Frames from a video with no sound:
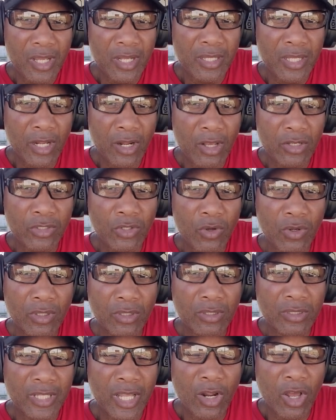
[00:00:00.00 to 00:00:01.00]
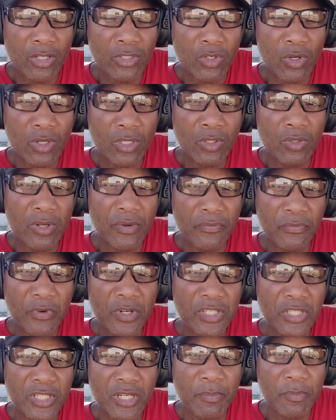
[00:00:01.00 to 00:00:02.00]
that also that also included
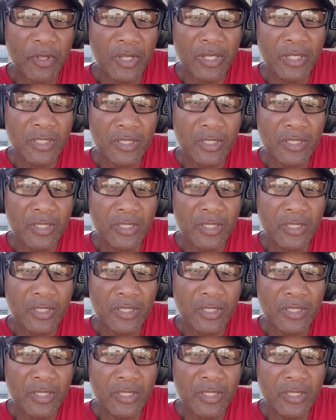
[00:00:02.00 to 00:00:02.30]
free shipping.